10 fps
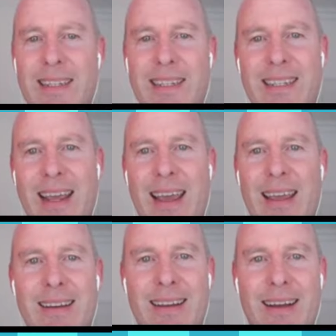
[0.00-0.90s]
to
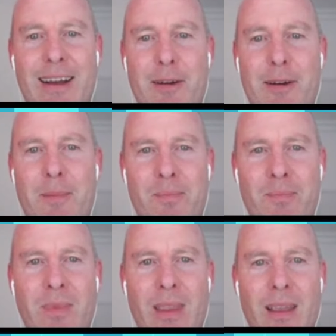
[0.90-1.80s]
Stan.
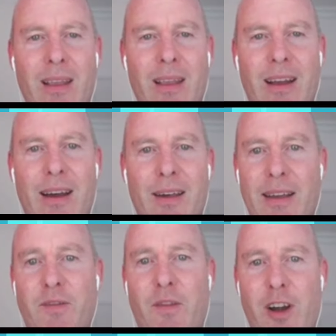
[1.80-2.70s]

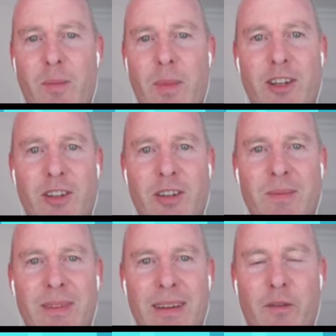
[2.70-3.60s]
Thanks very much
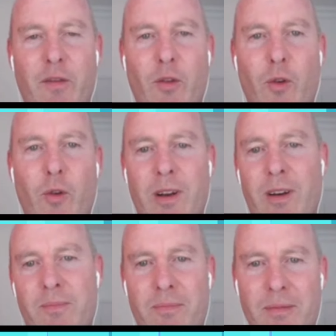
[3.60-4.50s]
for
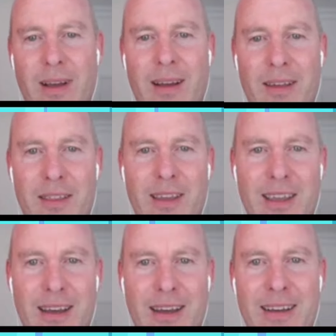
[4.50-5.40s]

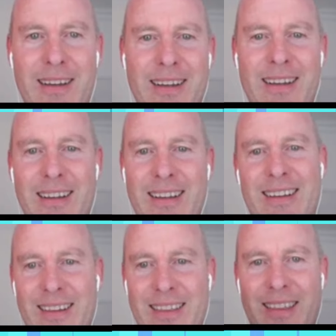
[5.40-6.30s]
the
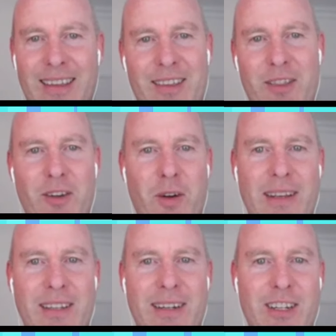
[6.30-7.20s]

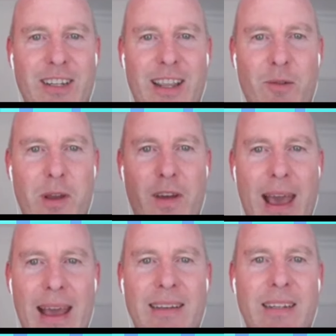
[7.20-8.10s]
great discussion that we've
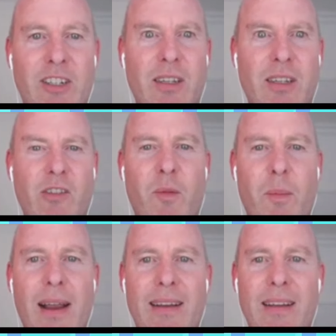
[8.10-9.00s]
had. Just as a
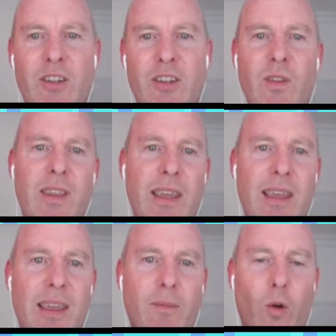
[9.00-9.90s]
reminder to
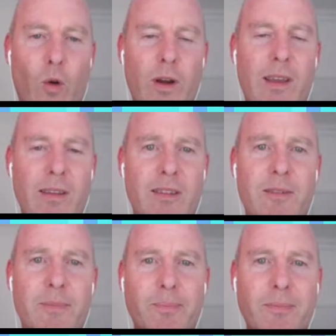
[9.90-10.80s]
the audience,